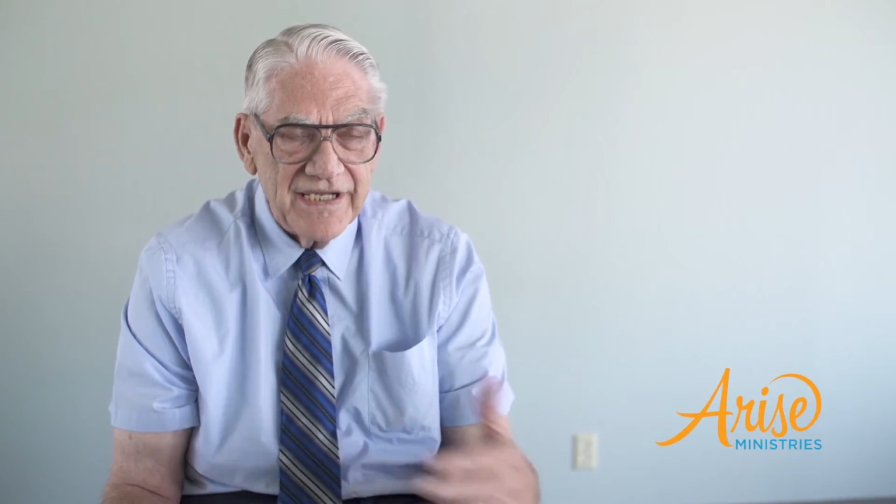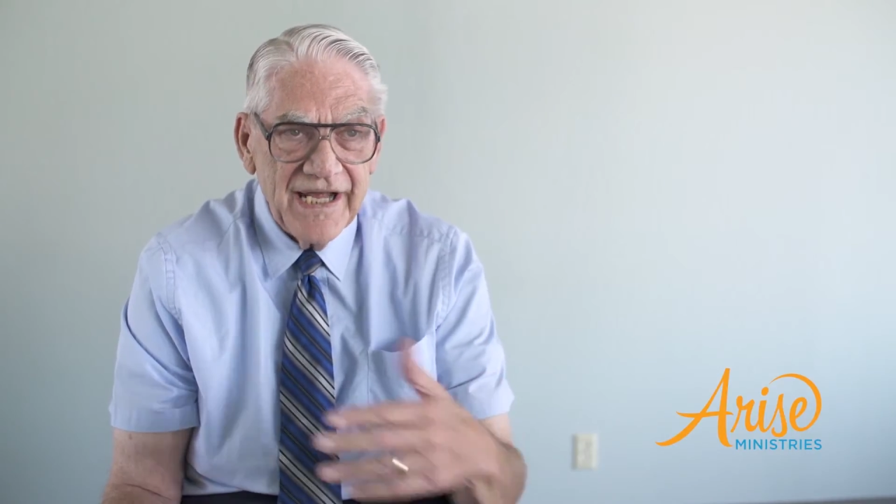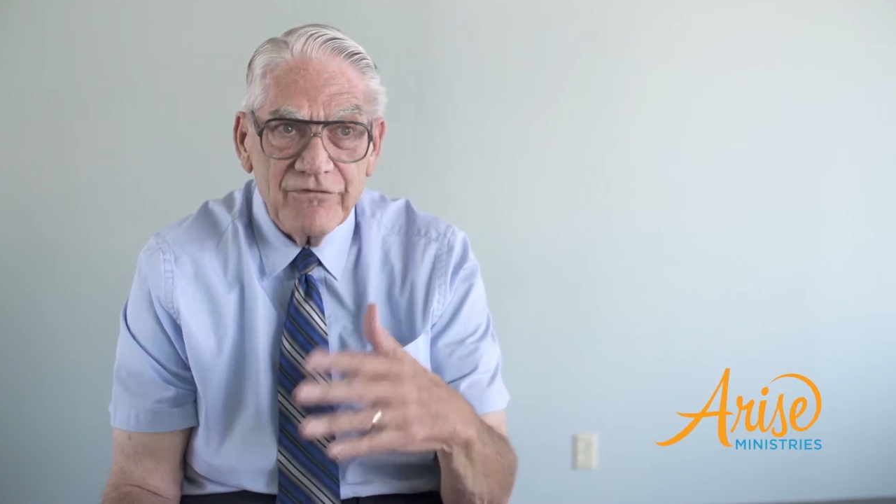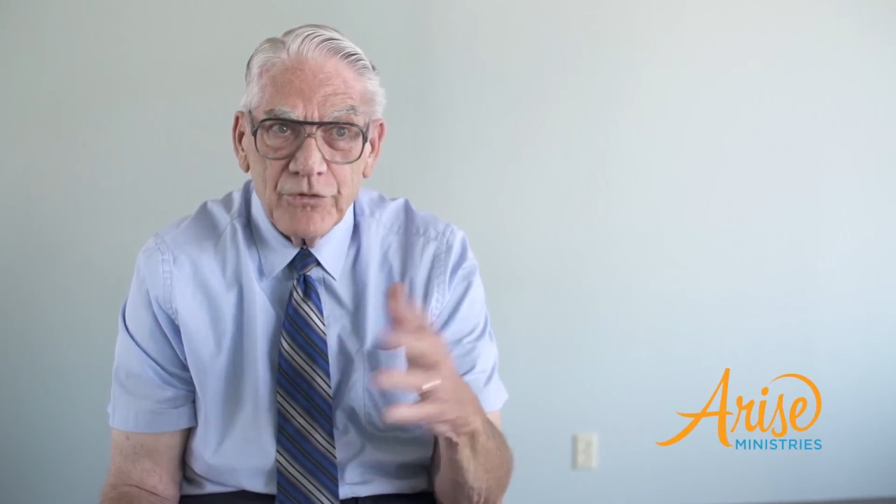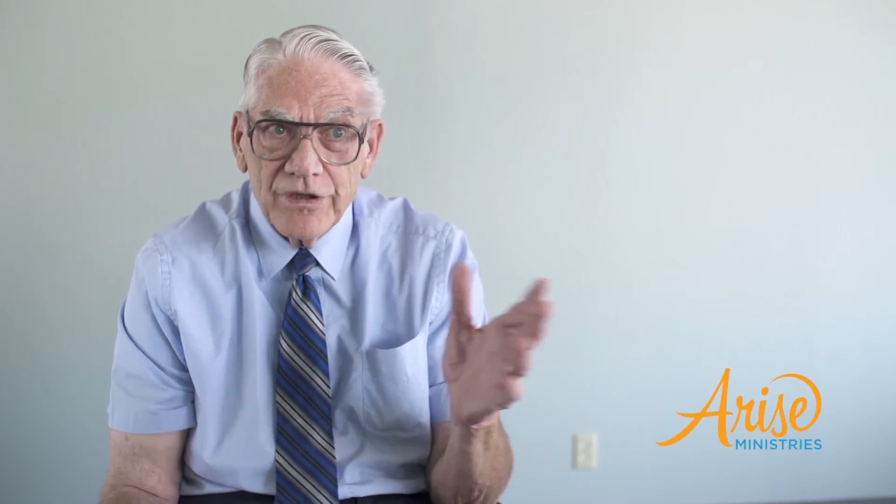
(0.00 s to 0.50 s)
that
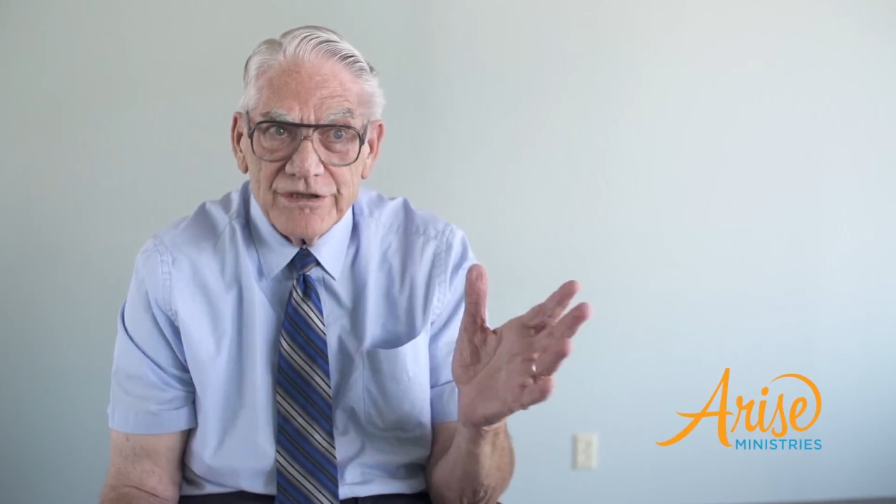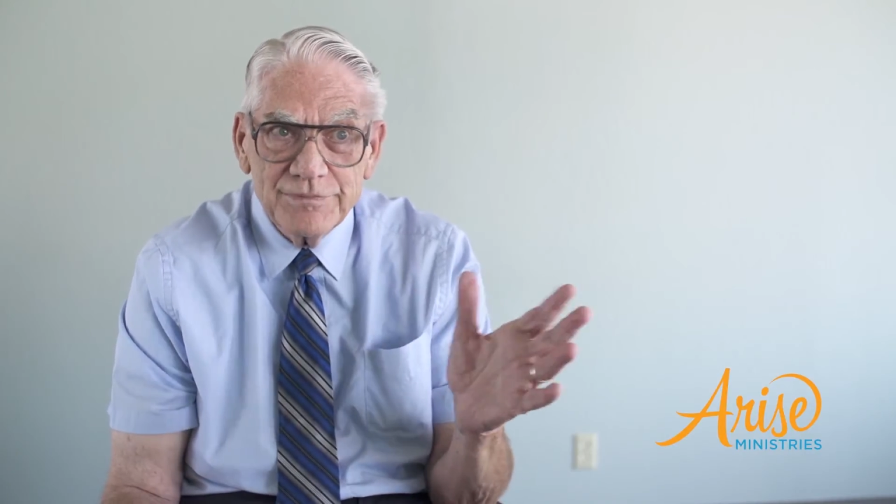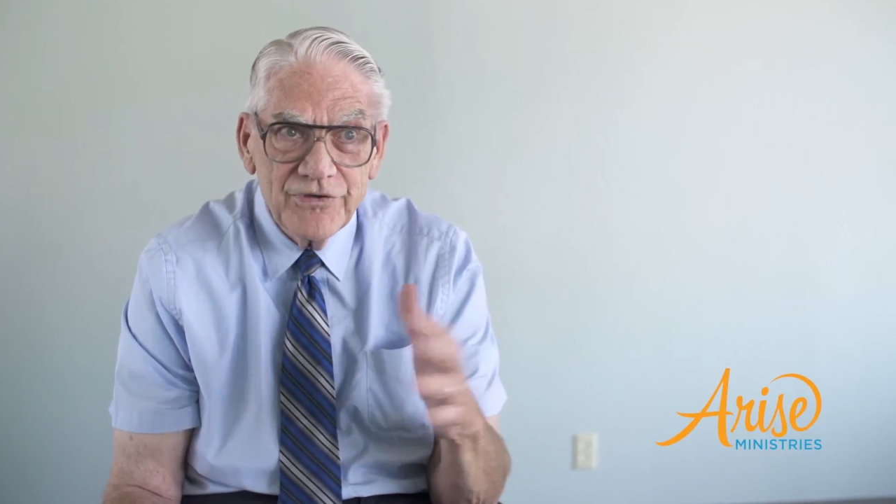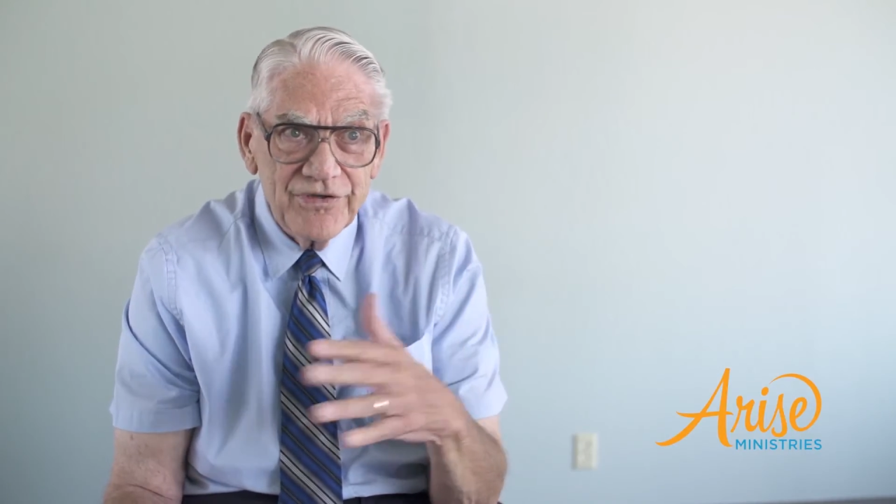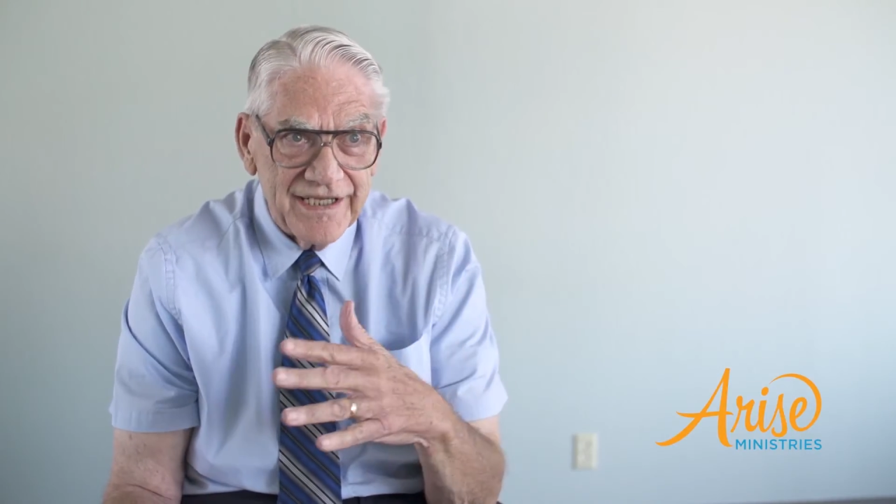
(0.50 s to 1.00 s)
have to work
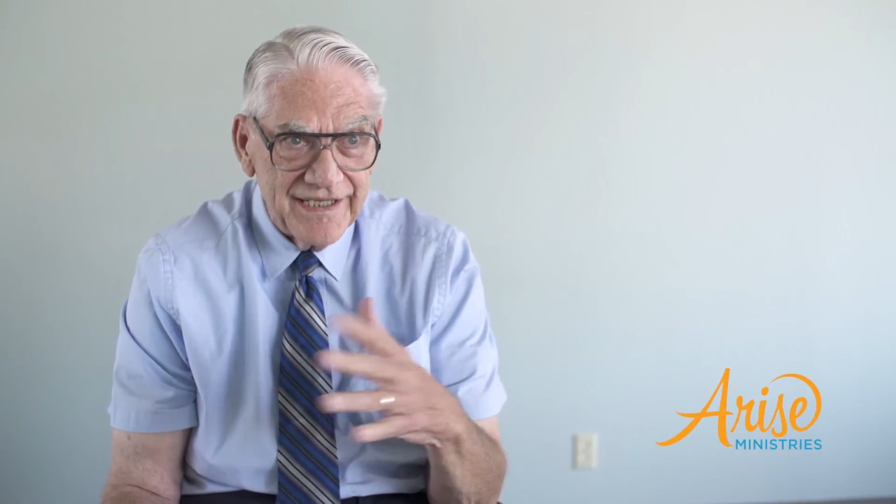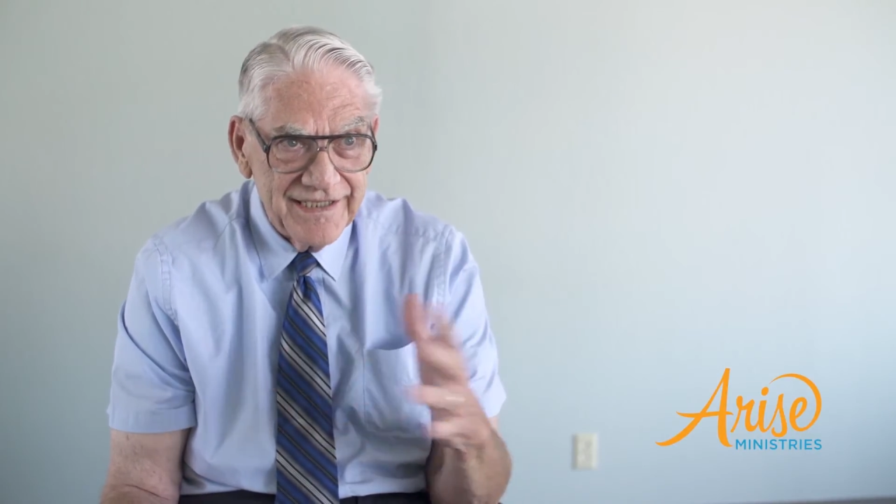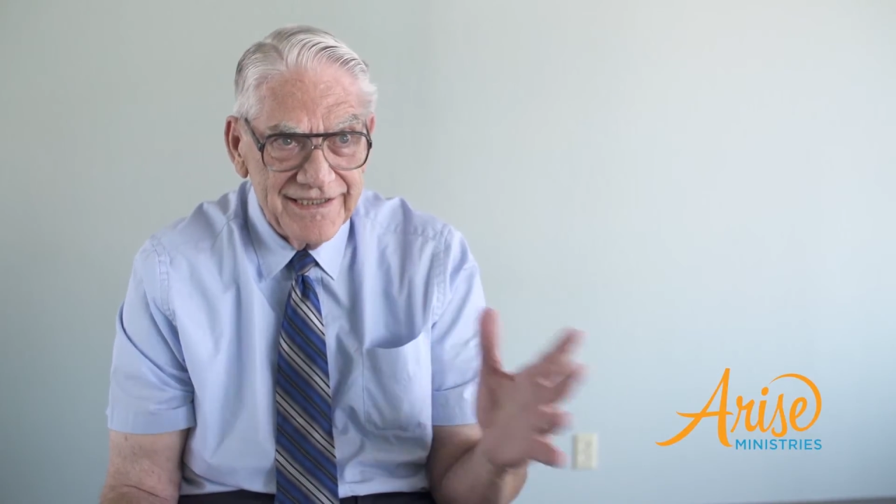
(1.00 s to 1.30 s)
smoothly.